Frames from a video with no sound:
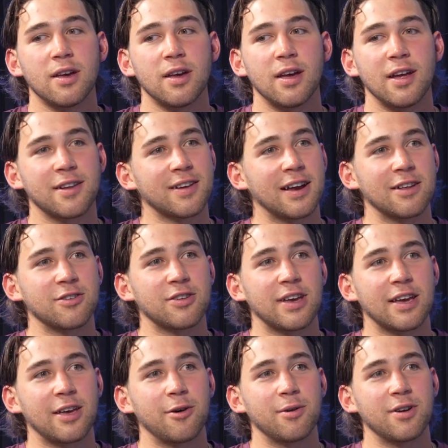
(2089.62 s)
It's kind of just
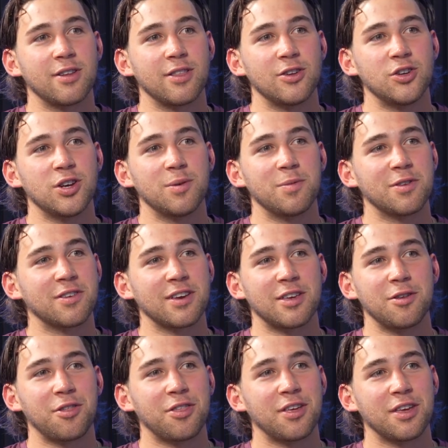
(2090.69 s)
like going to the gym. It's like
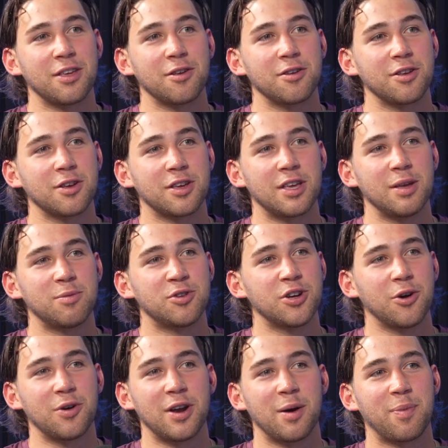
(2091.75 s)
you think you keep
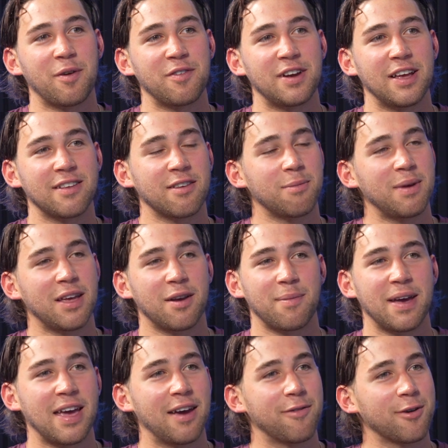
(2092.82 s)
showing up every day. It's like, man, am
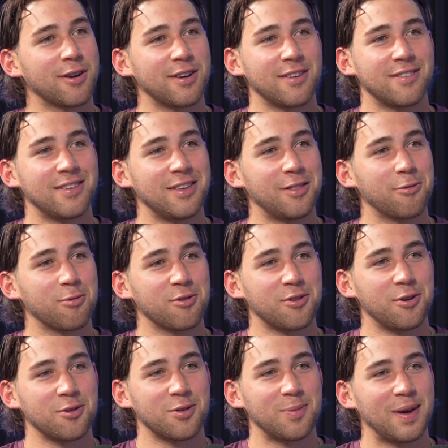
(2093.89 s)
I ever going to see the
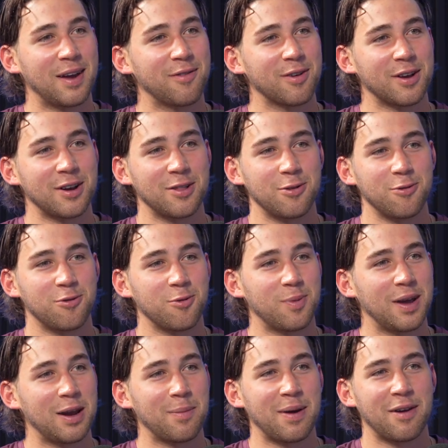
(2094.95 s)
results? Am I ever going to lose the
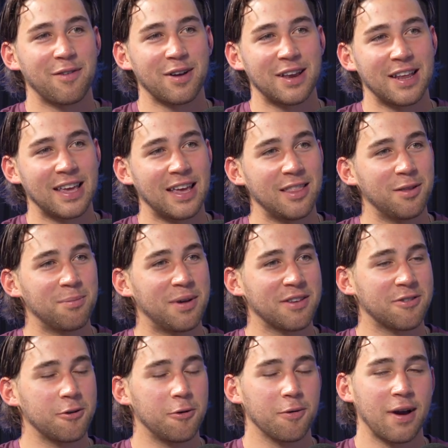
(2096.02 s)
weight? Am I ever going to gain the
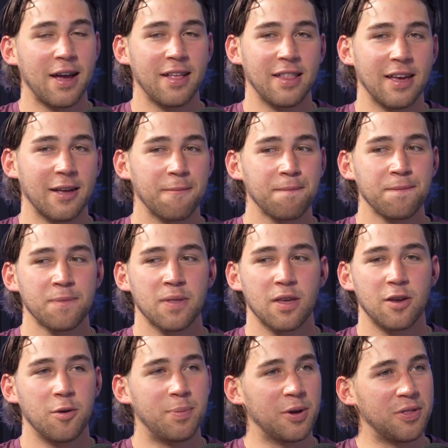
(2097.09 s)
muscle, right? Like
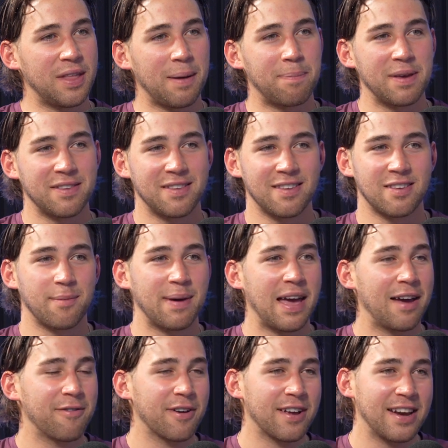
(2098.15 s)
you're building that business. Am I
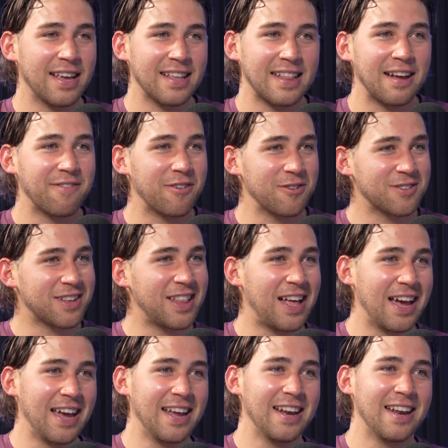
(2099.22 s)
ever going to get that first
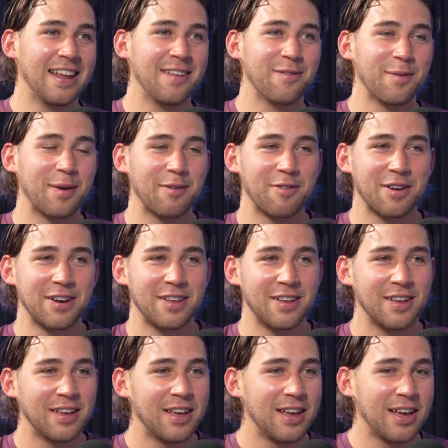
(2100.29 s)
client? Am I ever going
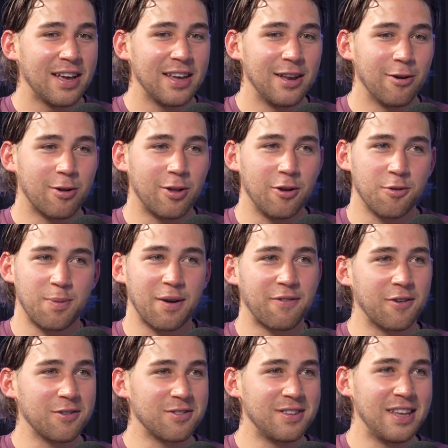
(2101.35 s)
to, you know, close my
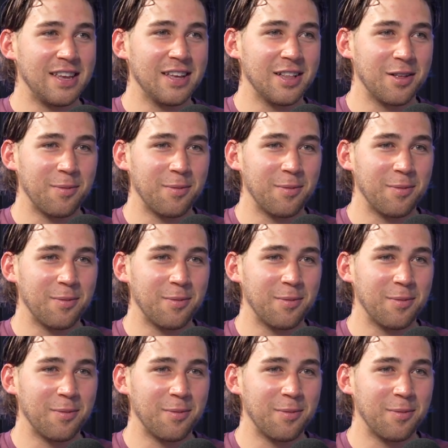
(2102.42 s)
first deal?